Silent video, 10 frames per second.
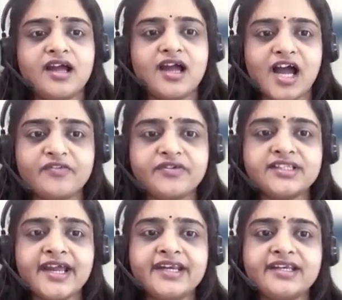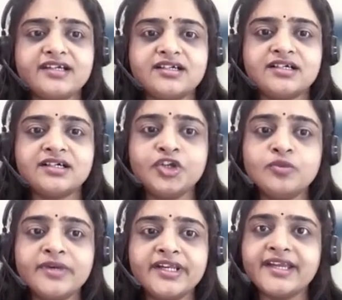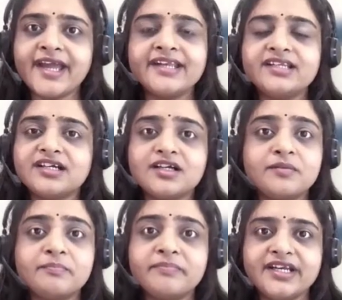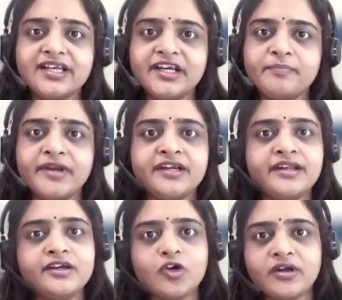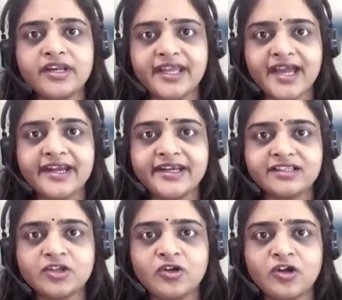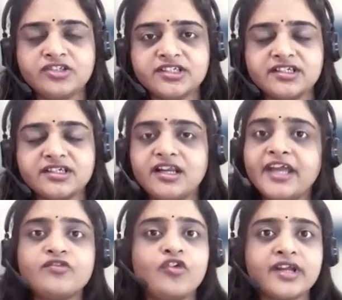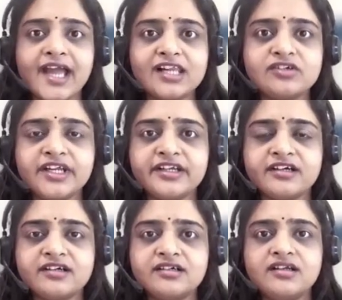After that, a human can completely dependent on AI technology, like for calculator,